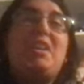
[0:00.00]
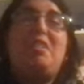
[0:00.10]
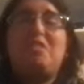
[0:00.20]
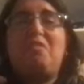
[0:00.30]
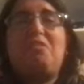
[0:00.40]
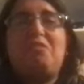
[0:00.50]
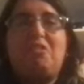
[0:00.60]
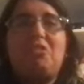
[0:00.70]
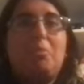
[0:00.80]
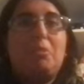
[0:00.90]
I'll definitely round
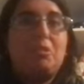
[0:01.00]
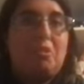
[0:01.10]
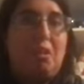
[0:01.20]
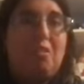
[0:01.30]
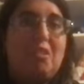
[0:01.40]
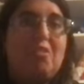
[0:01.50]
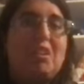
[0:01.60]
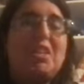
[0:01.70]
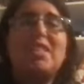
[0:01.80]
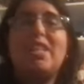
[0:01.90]
it up to three on
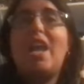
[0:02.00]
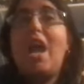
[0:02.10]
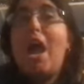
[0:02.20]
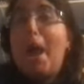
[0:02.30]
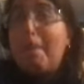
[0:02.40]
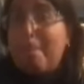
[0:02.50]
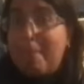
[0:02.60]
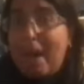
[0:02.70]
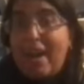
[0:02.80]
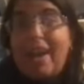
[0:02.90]
Goodreads,
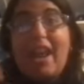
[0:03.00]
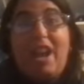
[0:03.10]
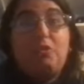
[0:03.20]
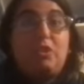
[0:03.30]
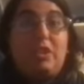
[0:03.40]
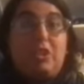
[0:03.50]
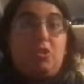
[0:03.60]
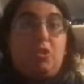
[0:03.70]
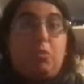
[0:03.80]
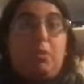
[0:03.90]
but I really
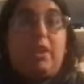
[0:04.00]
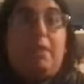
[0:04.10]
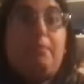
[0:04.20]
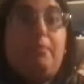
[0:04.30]
struggled with it.